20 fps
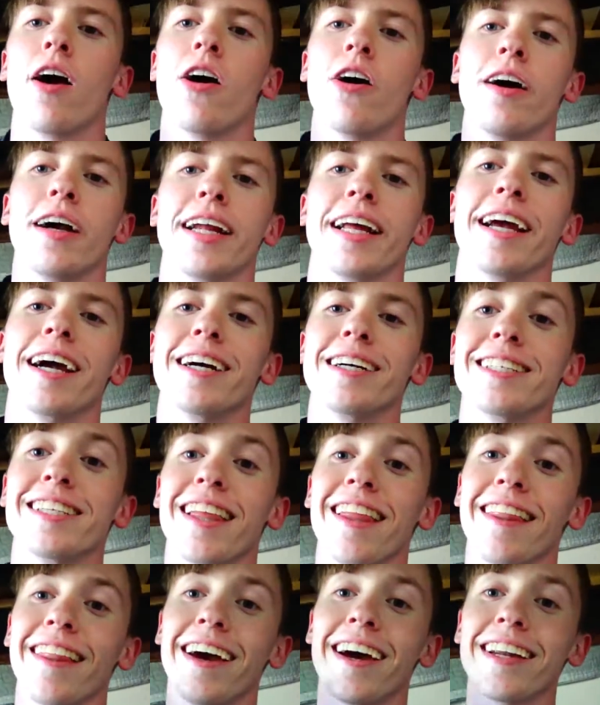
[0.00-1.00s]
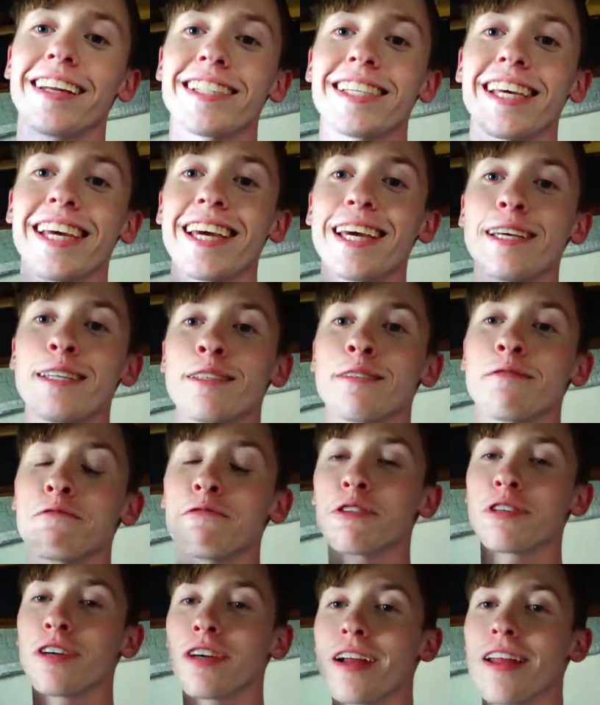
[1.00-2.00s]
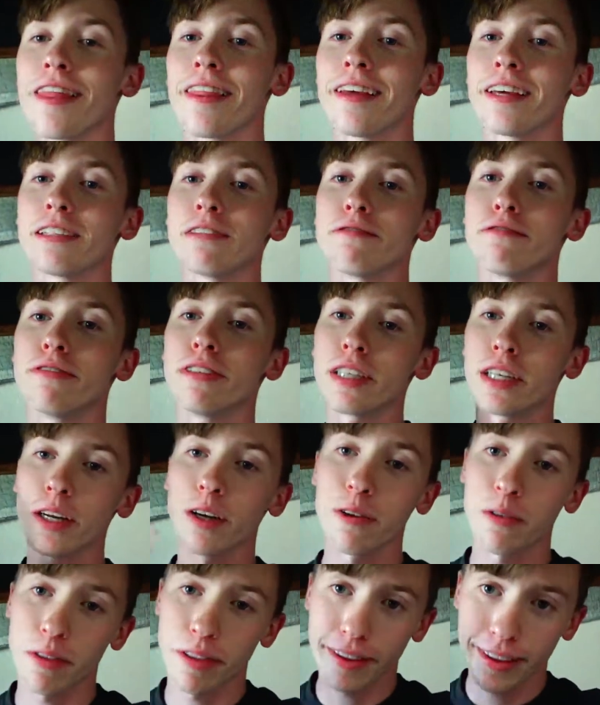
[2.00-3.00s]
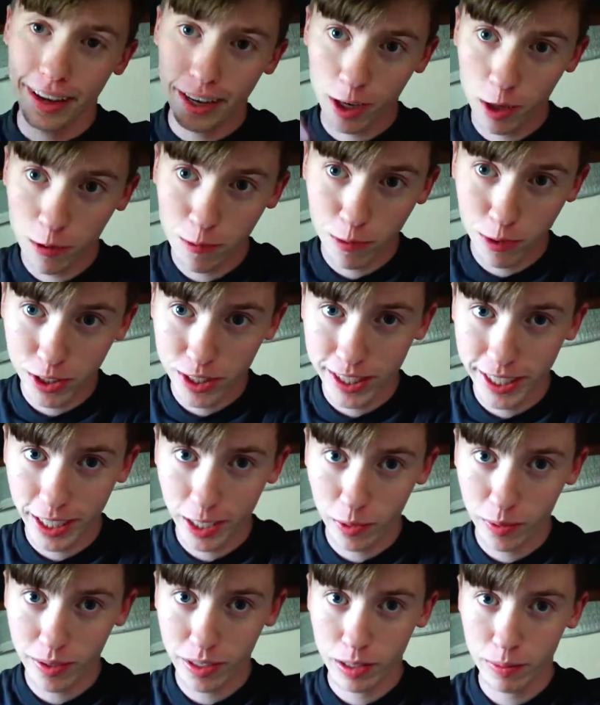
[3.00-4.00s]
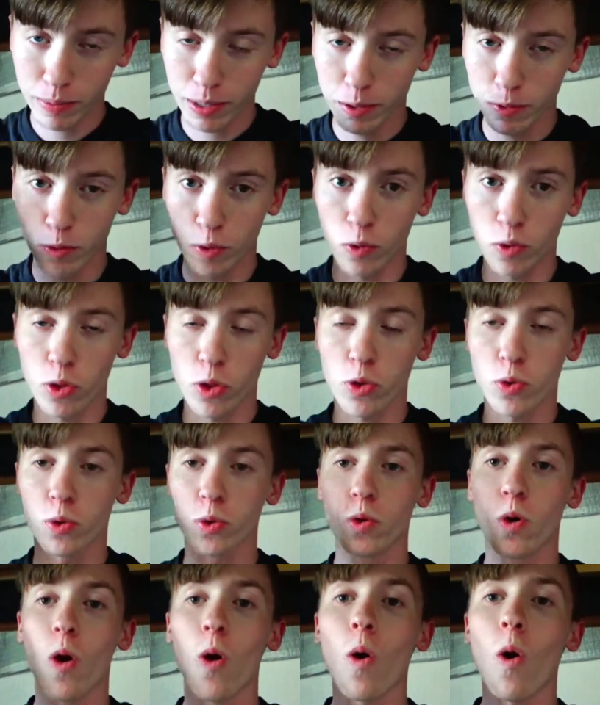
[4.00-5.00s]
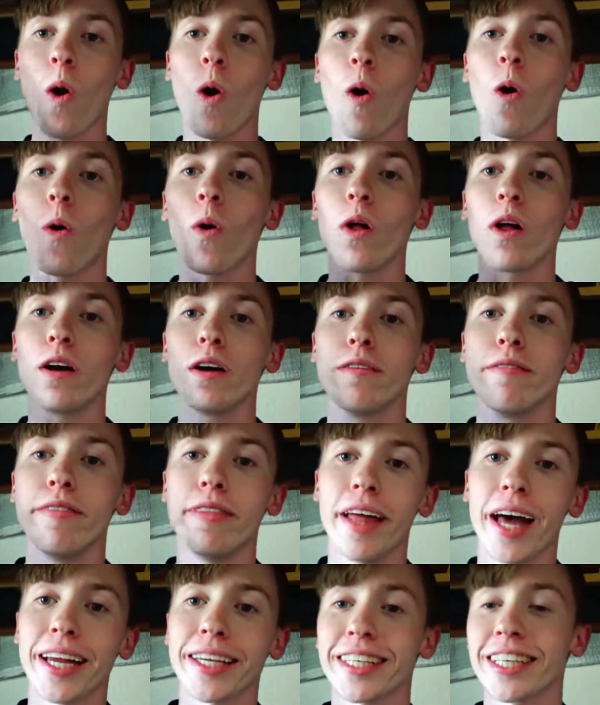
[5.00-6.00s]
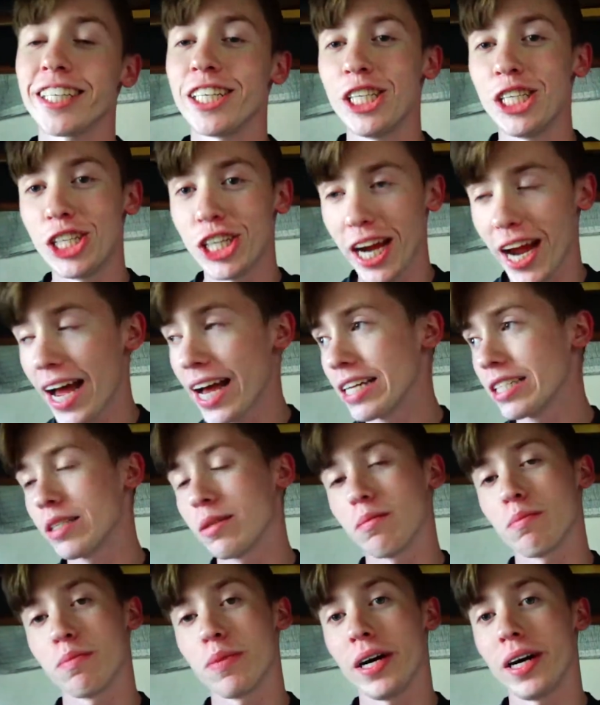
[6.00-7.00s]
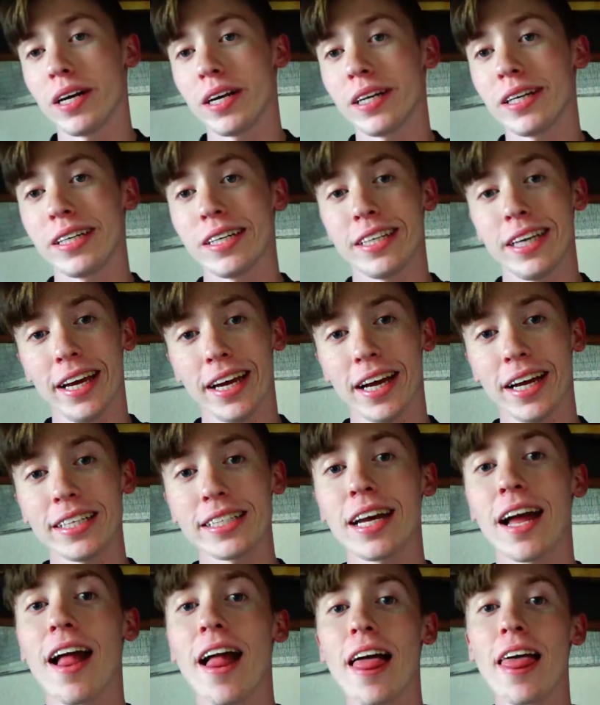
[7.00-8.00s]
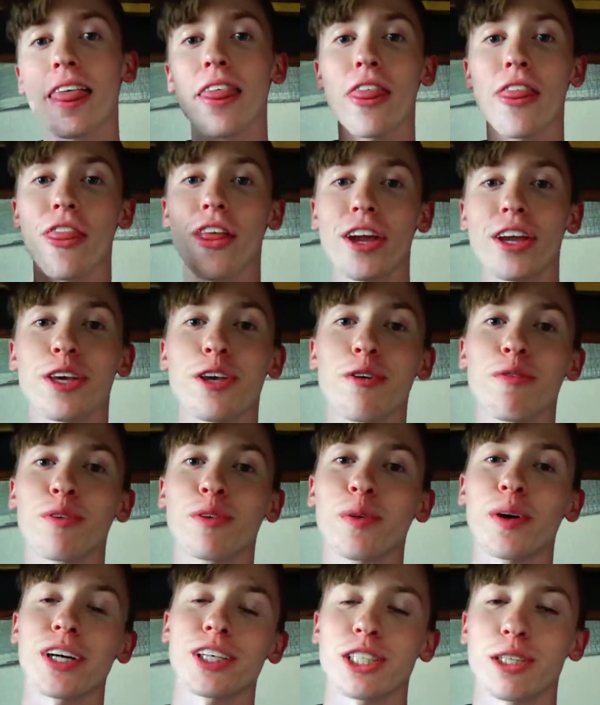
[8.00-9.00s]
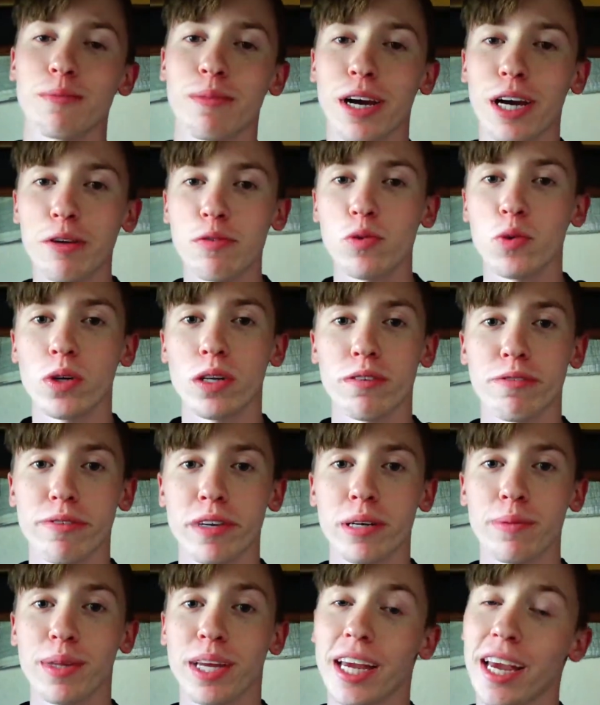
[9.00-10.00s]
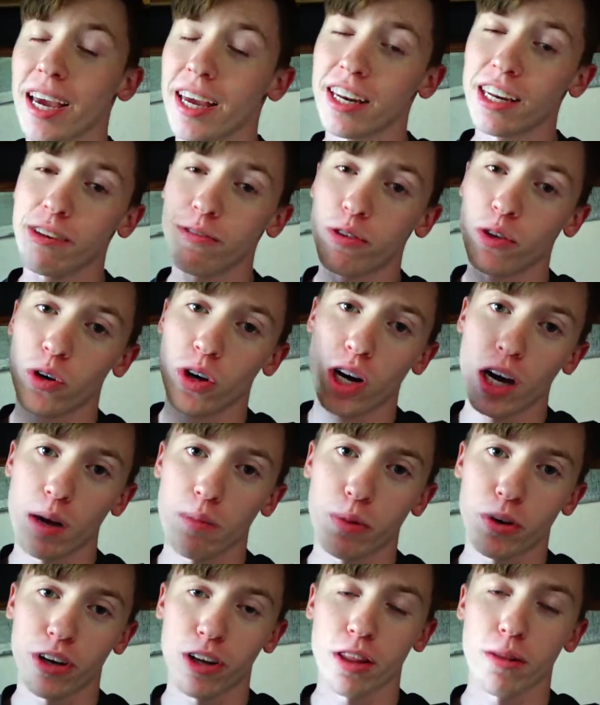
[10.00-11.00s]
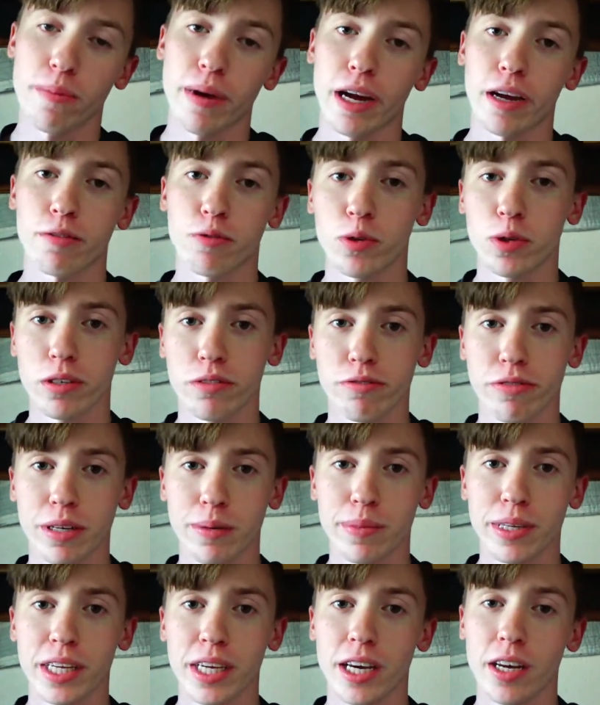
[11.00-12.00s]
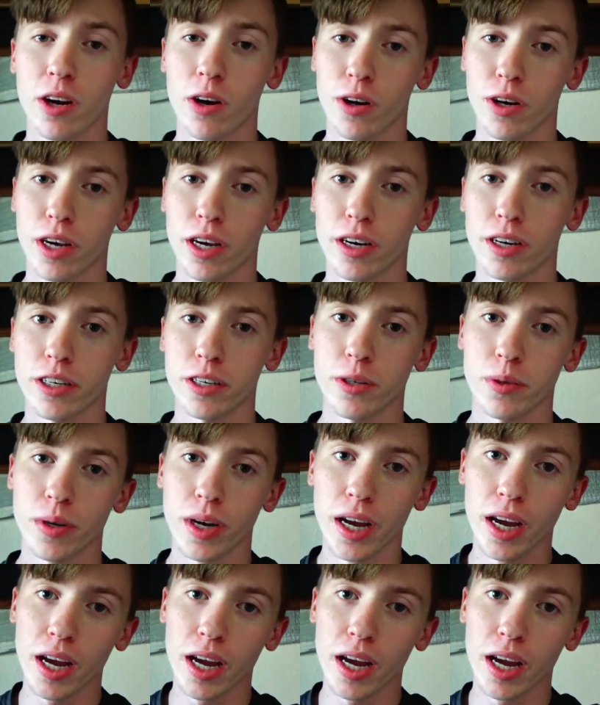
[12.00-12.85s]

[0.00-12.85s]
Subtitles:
Alrighty guys, that is it for this video. Thank you for sticking with me through all of that jazz. But yeah guys, thank you for watching Back40 Family, and if you're not part of the Back40 Family yet, all you gotta do,